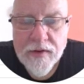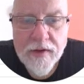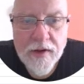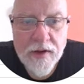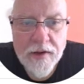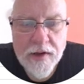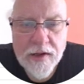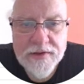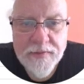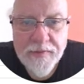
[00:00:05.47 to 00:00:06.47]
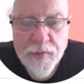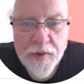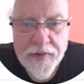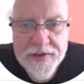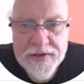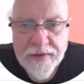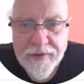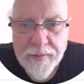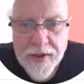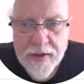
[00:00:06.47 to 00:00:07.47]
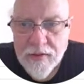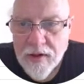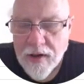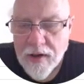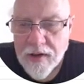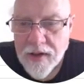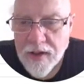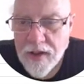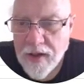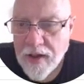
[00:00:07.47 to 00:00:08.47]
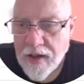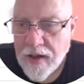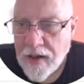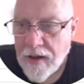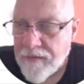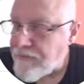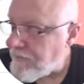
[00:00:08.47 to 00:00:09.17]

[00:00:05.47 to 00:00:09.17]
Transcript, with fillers: the knock some more things off the bingo card. Uh, I've